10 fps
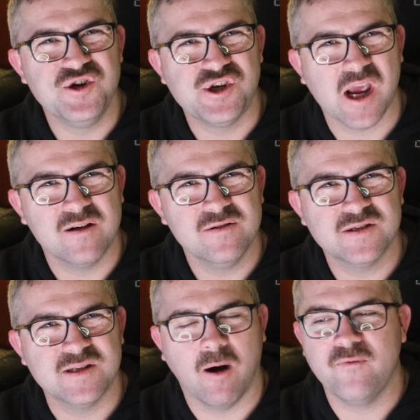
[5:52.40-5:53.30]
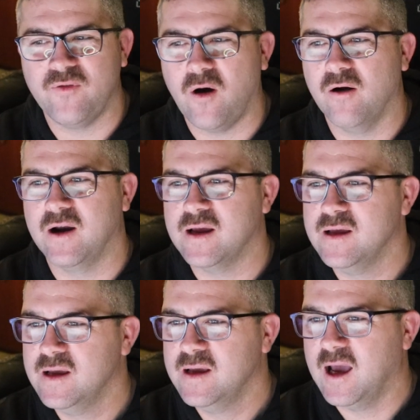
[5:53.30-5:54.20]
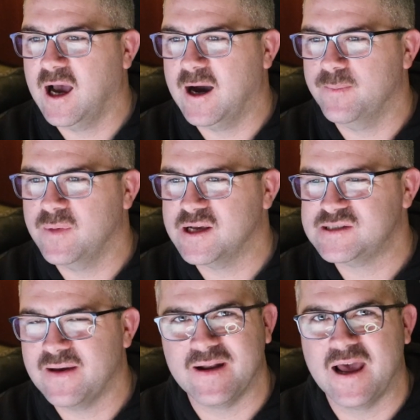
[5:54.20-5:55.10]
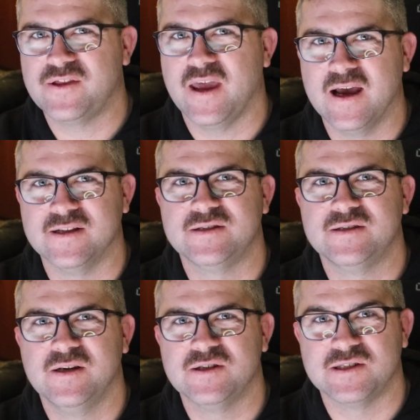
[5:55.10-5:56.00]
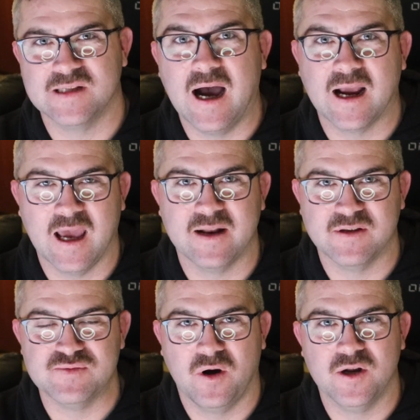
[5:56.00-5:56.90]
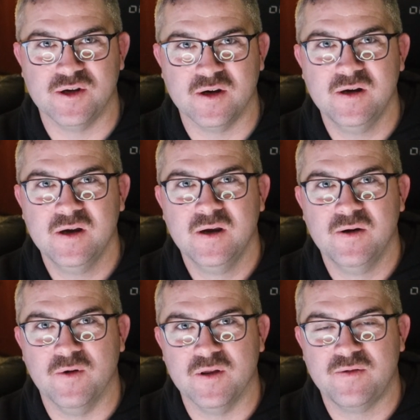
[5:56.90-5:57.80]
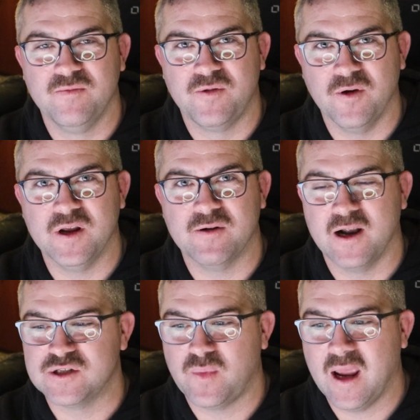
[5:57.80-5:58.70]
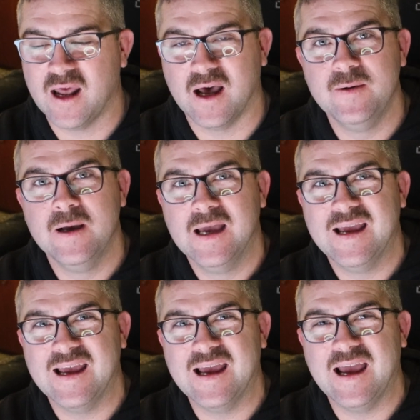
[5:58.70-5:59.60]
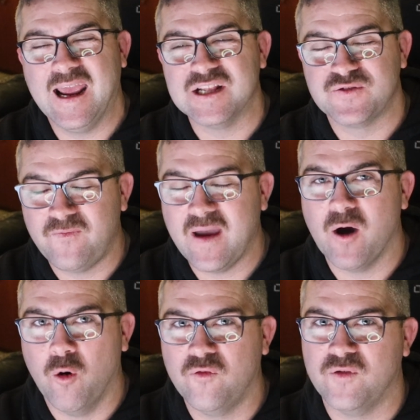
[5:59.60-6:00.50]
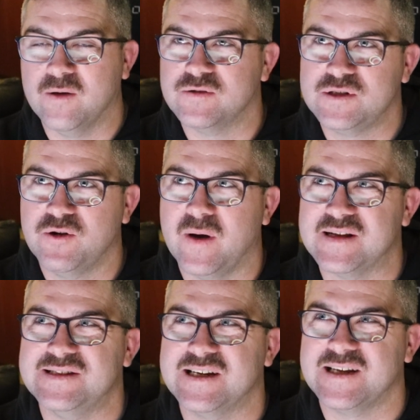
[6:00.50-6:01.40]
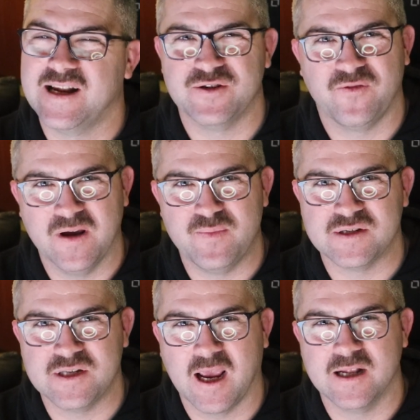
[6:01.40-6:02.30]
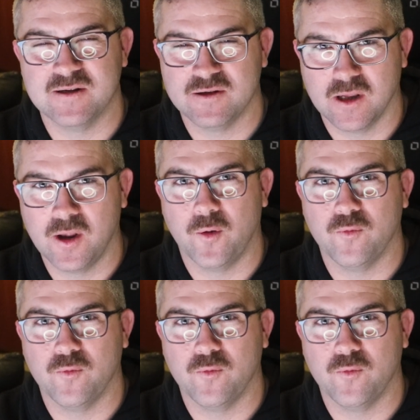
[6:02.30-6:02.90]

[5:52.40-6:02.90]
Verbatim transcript: shells. Now I'm firing um, a 7 8 ounce slug out of this, mind you, with 30 grains of powder. It's fair hoofing. It was doing about 1600 feet per second, so it's a lot